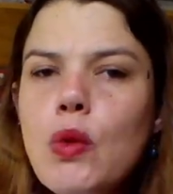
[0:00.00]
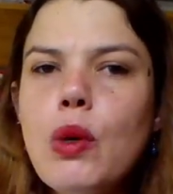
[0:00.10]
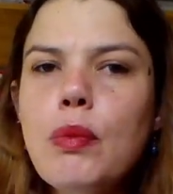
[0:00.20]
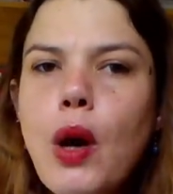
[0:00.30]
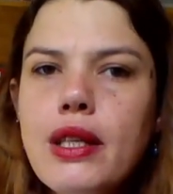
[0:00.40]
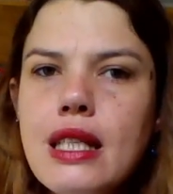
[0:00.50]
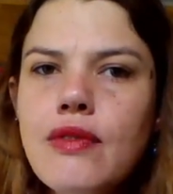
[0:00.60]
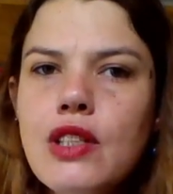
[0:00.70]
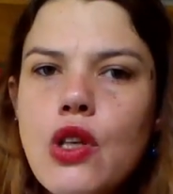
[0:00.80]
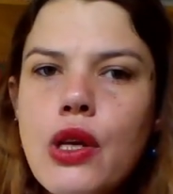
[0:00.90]
with positive
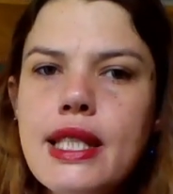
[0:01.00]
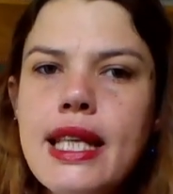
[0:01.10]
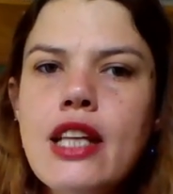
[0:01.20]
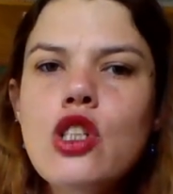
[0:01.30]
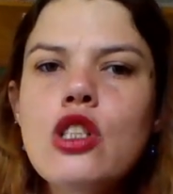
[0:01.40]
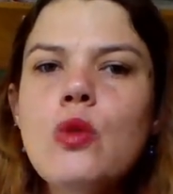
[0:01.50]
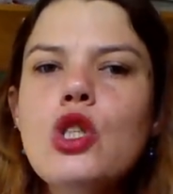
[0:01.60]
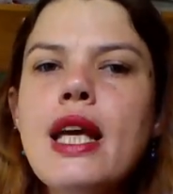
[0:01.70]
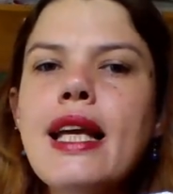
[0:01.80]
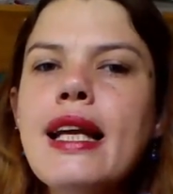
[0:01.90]
associations which
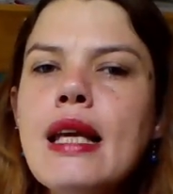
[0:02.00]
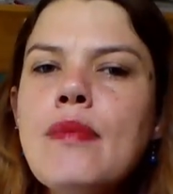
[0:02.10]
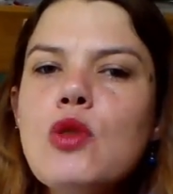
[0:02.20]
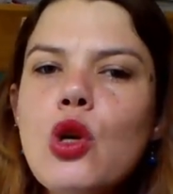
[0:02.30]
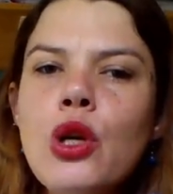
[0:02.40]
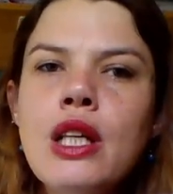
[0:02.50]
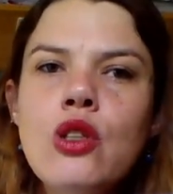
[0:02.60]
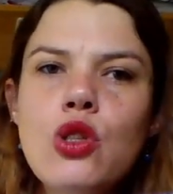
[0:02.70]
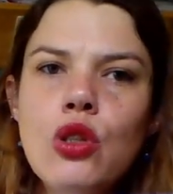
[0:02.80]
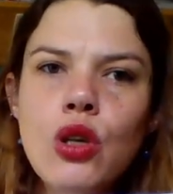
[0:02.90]
they can keep turning
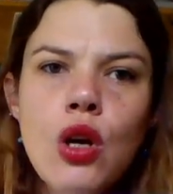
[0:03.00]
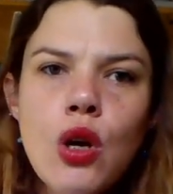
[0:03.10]
to,